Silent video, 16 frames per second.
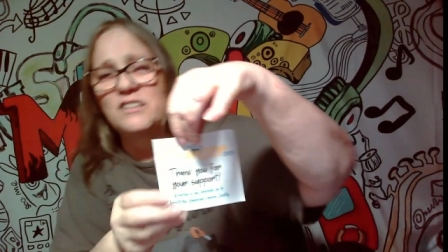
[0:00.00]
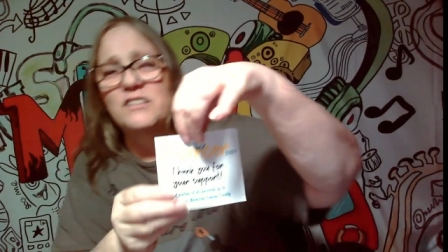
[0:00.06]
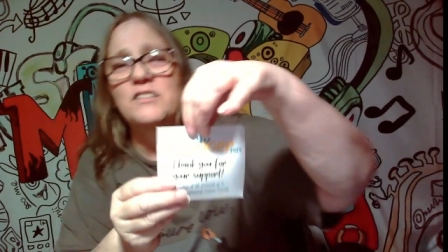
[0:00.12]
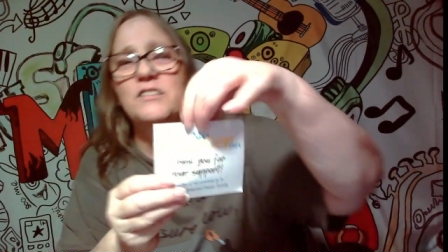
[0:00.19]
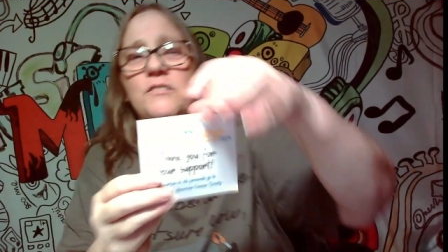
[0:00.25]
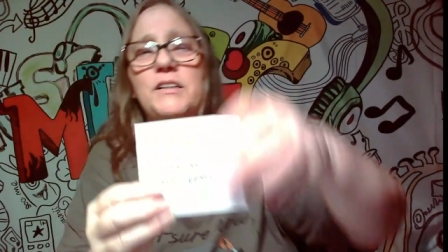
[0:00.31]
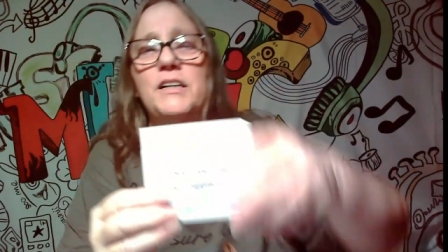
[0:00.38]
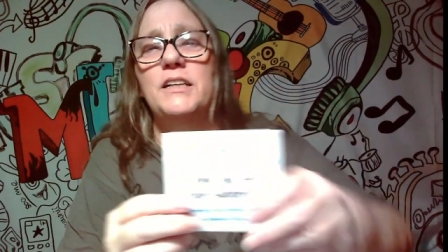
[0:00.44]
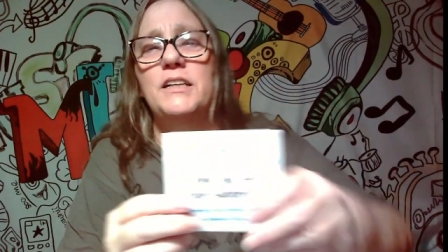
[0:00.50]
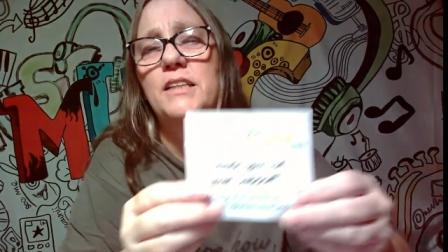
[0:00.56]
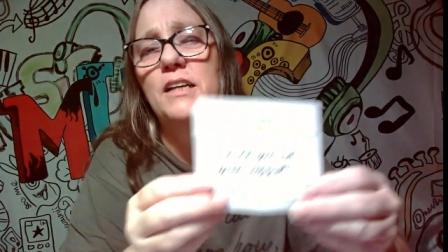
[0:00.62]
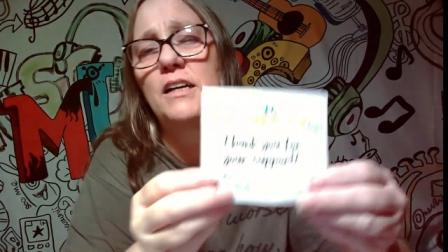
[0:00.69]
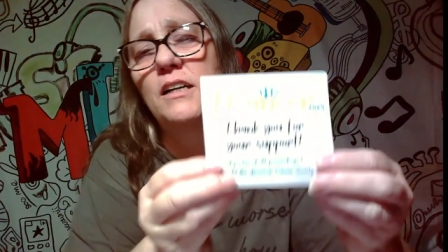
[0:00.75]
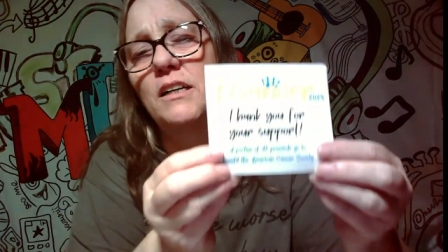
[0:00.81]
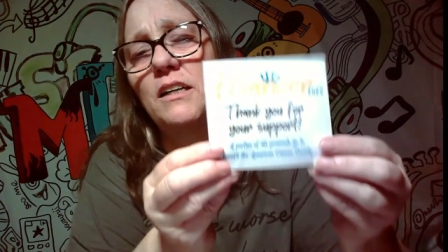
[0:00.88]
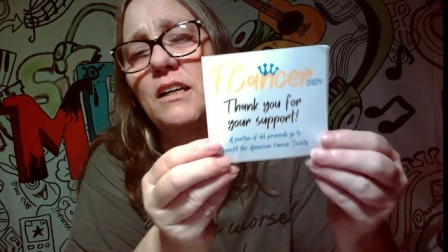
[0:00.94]
So we got
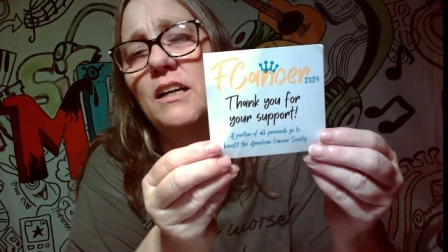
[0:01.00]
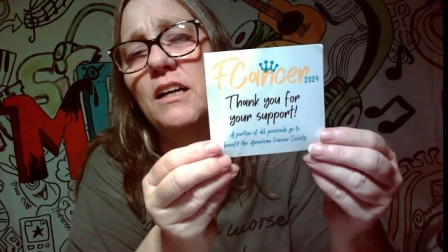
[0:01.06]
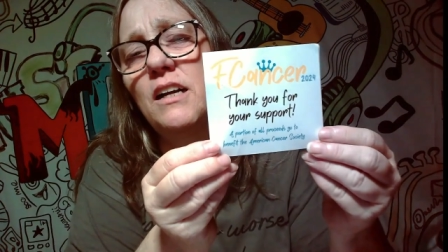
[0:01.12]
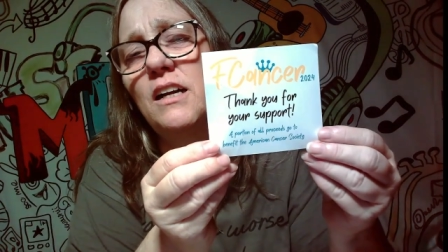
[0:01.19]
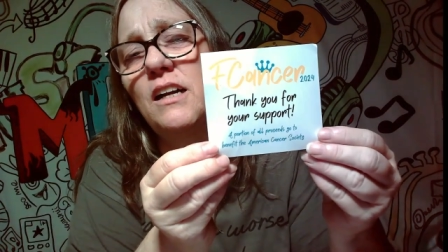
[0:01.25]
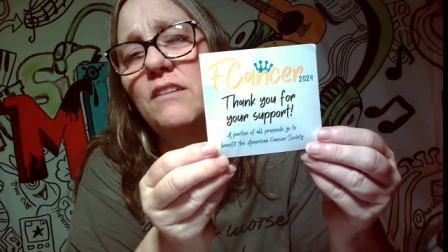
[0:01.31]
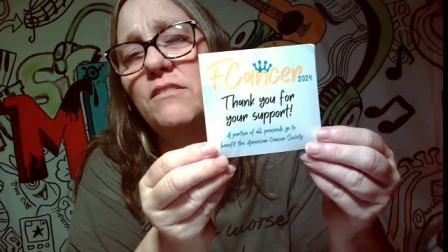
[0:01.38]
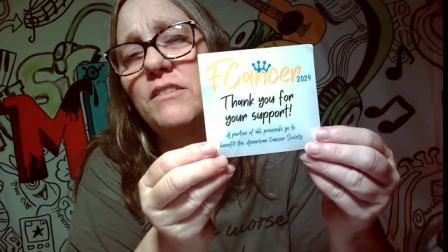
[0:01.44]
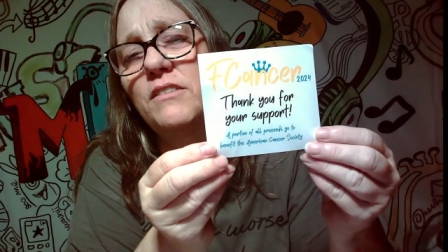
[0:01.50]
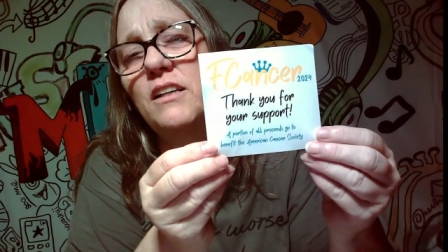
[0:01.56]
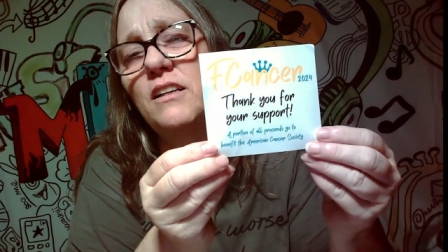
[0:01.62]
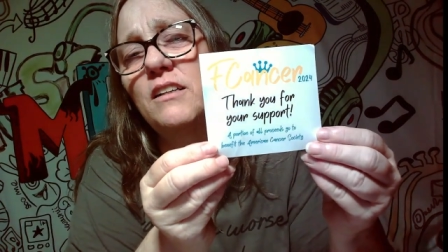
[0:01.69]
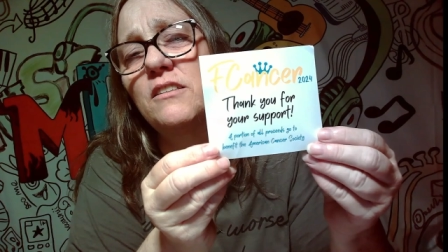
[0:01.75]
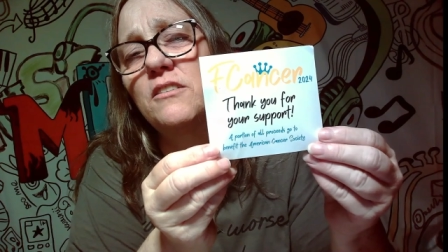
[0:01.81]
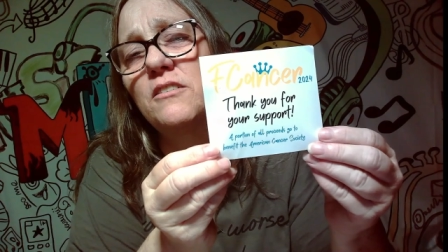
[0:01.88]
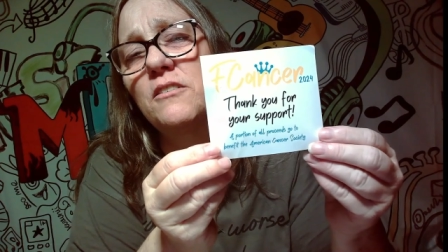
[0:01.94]
that F
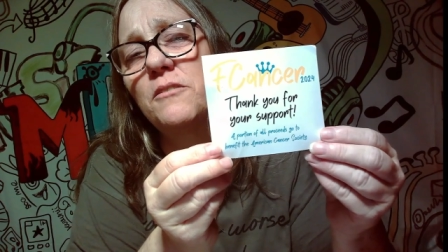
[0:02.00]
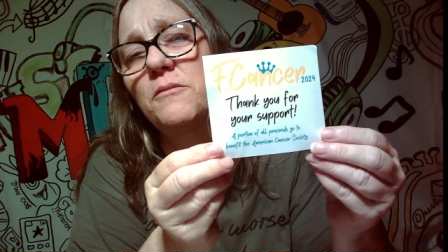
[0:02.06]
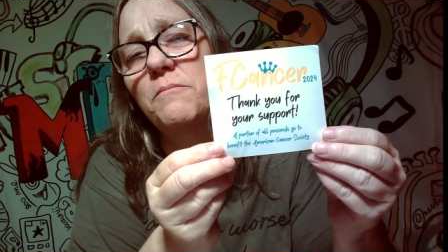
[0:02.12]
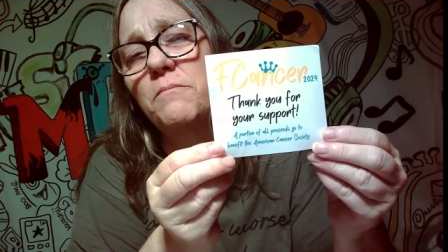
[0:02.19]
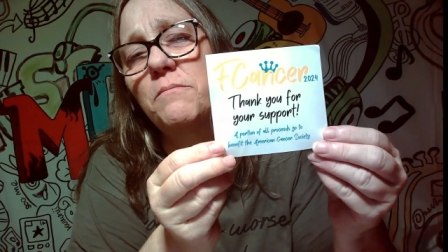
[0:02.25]
Cancer.